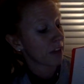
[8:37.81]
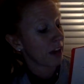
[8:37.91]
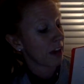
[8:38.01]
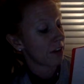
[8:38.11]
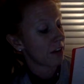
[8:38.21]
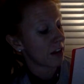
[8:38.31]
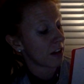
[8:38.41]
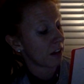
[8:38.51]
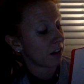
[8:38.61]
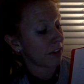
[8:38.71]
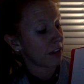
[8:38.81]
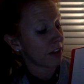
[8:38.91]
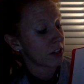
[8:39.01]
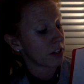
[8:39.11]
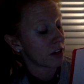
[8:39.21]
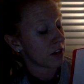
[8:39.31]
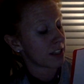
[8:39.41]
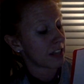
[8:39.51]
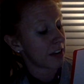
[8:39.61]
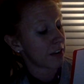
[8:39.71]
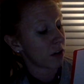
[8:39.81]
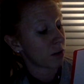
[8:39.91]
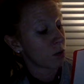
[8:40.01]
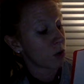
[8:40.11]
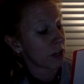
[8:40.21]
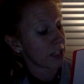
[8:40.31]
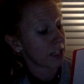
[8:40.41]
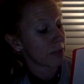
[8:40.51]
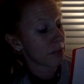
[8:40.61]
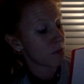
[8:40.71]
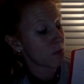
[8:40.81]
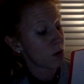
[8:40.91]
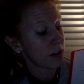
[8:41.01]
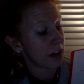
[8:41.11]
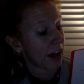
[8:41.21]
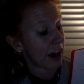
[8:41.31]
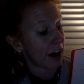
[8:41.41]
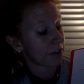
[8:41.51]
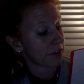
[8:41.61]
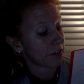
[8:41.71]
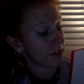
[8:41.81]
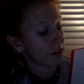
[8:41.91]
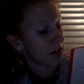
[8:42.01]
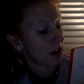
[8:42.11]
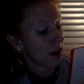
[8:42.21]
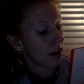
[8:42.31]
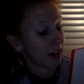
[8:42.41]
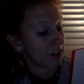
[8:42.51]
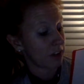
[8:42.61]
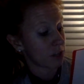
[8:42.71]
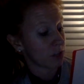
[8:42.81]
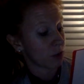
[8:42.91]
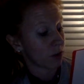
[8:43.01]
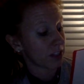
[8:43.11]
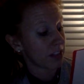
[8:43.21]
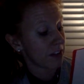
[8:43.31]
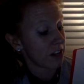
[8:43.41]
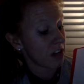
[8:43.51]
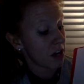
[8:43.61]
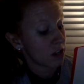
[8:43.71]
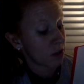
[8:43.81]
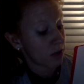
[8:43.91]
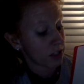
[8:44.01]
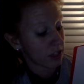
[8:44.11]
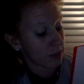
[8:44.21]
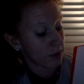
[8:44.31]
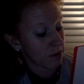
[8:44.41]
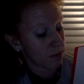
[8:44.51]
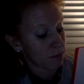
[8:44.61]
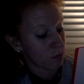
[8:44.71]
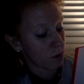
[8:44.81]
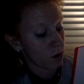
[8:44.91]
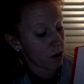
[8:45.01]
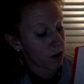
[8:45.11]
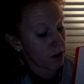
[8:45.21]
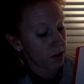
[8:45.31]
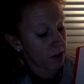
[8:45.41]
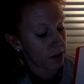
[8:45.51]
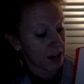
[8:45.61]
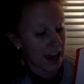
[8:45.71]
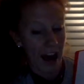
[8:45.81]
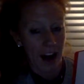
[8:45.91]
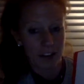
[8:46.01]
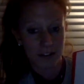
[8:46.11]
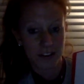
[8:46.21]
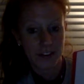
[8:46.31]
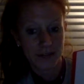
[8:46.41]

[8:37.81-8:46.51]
If 11 is 7 or more, it's going to be more than a half. 11 is more than 7, so this is going to be more than a half.